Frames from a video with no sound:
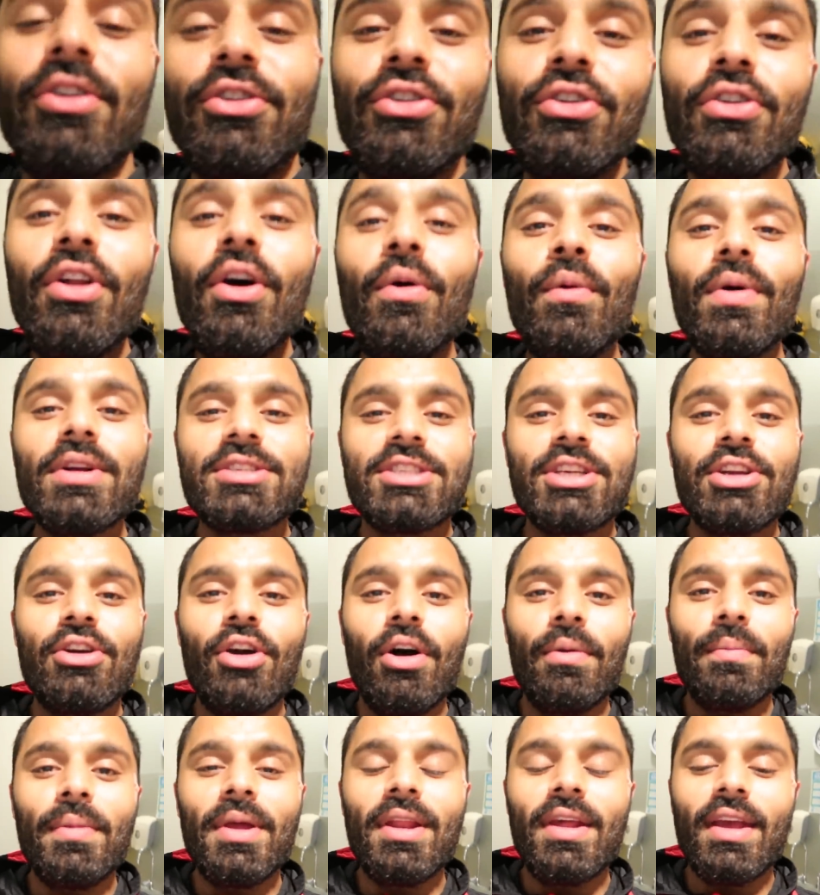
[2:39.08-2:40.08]
So do you know what she
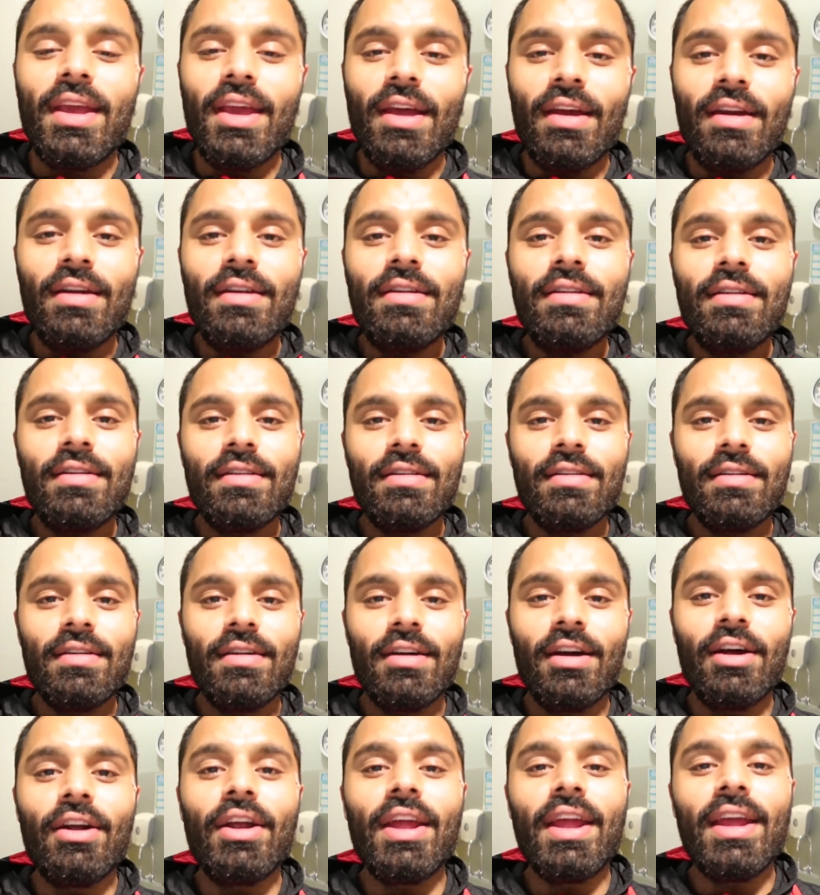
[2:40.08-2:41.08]
got me to get her?
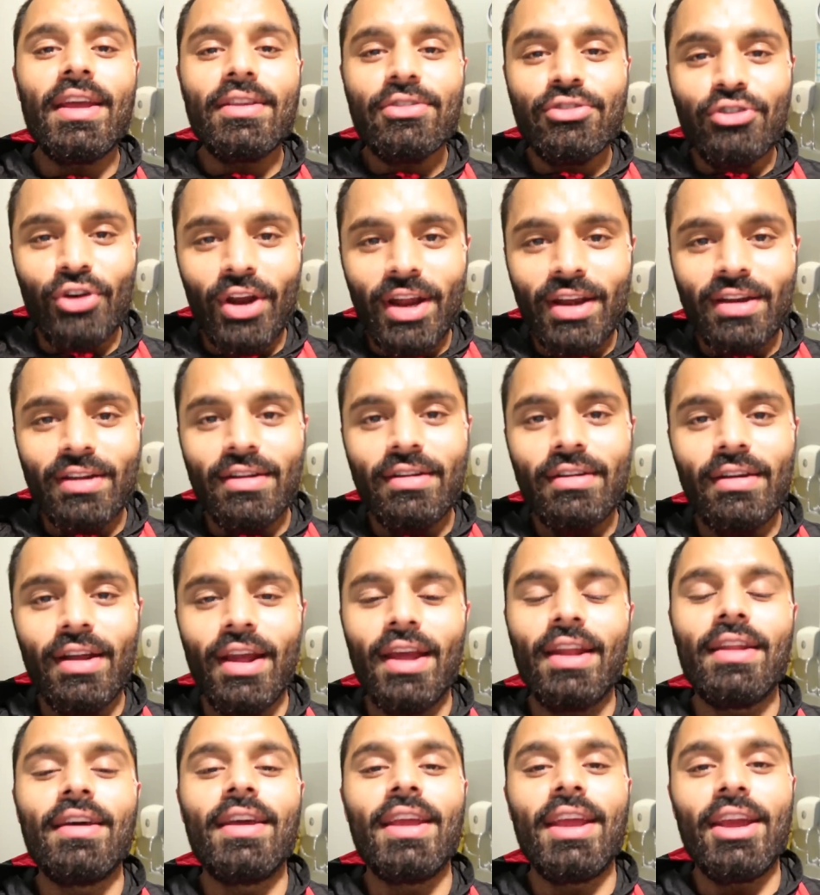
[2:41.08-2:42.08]
Her hair straightener
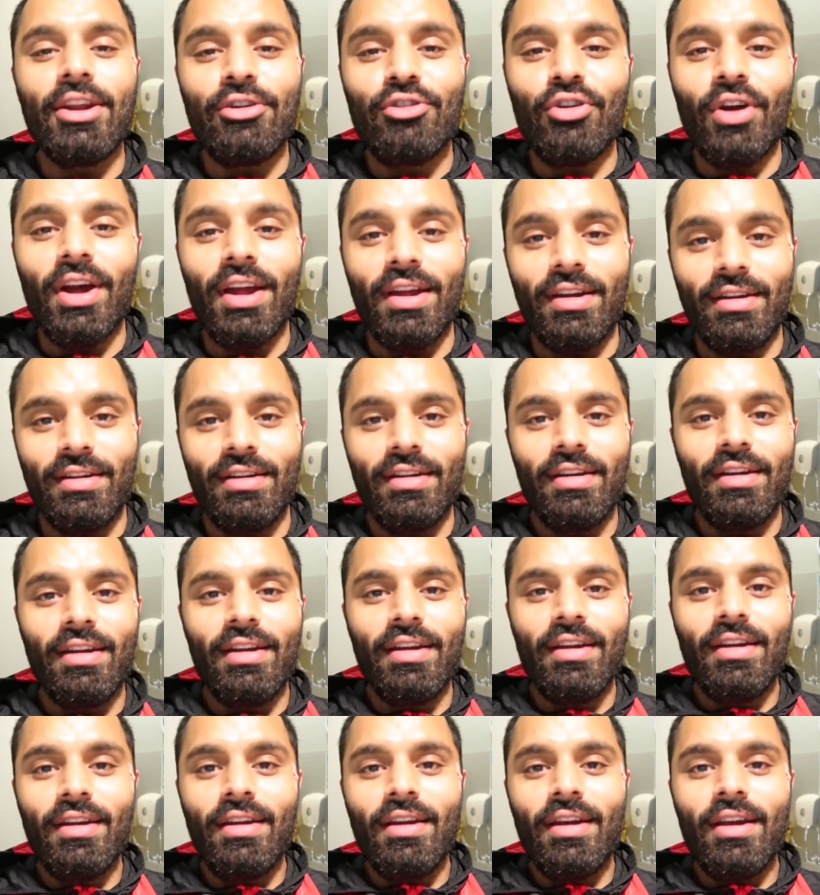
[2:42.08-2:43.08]
and a hair dryer.
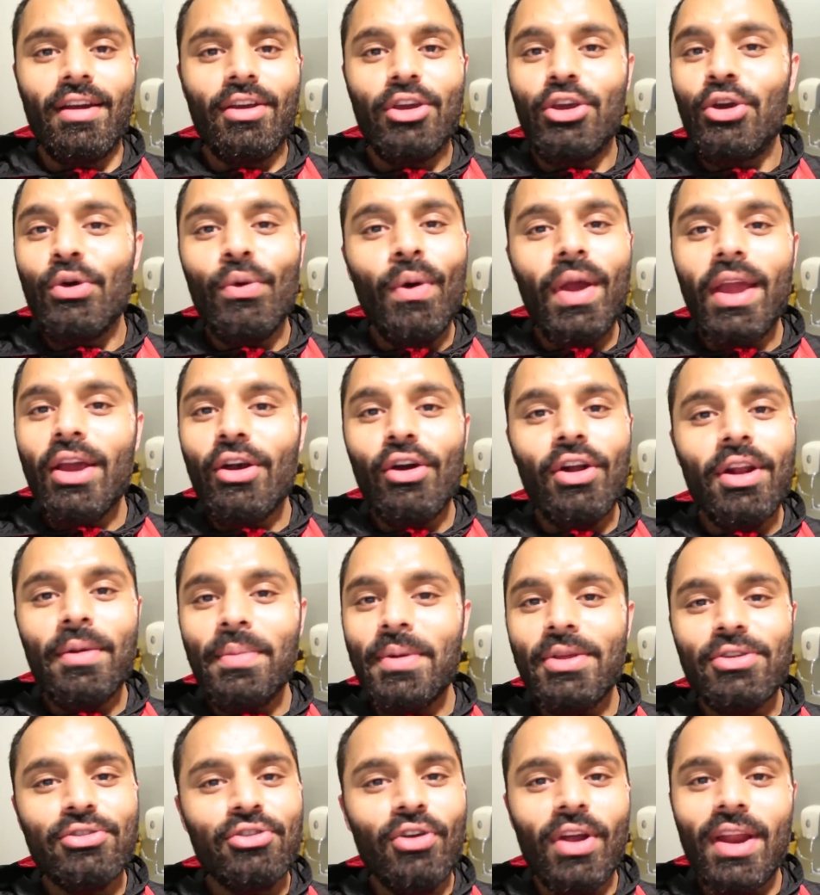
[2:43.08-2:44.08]
Yeah. You ain't gonna
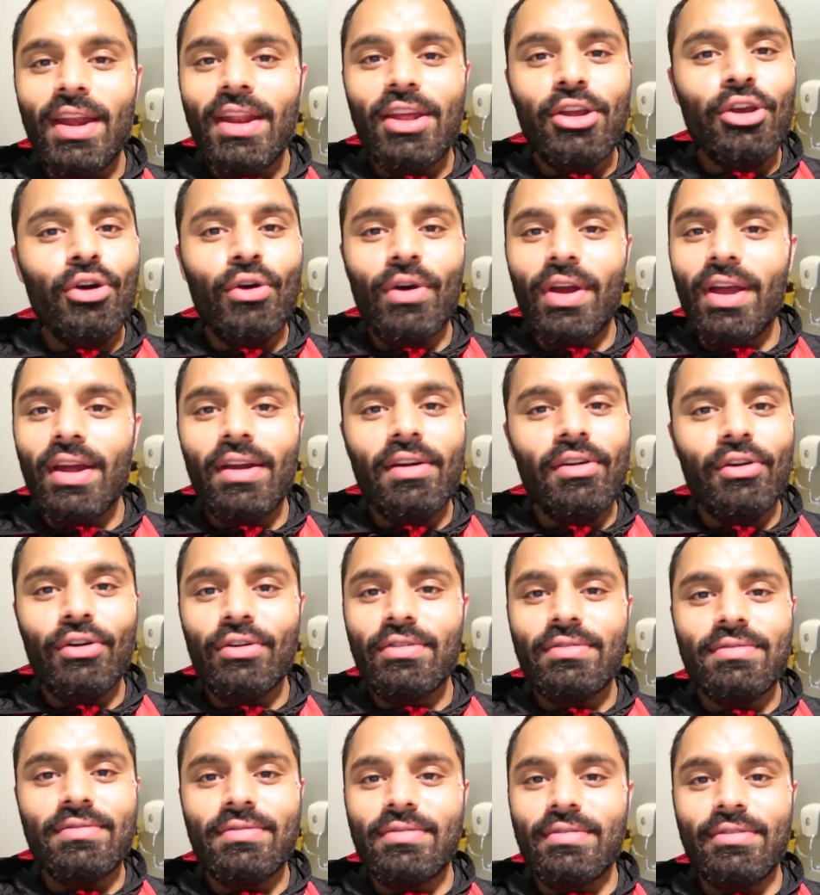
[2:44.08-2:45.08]
be straightening your hair
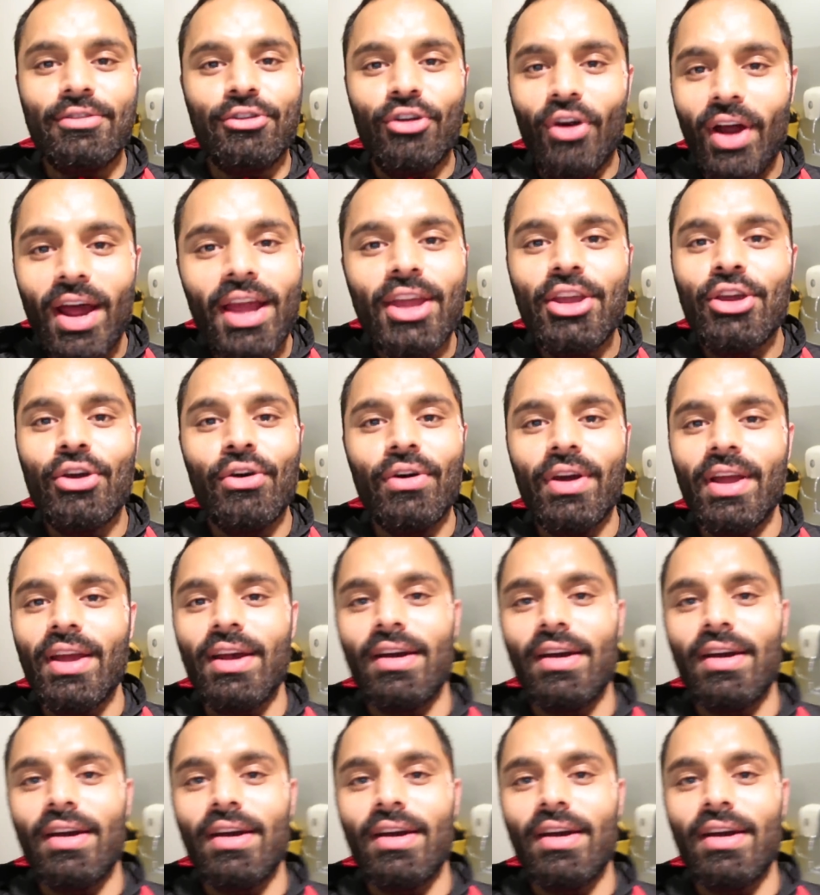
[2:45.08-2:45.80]
or drying your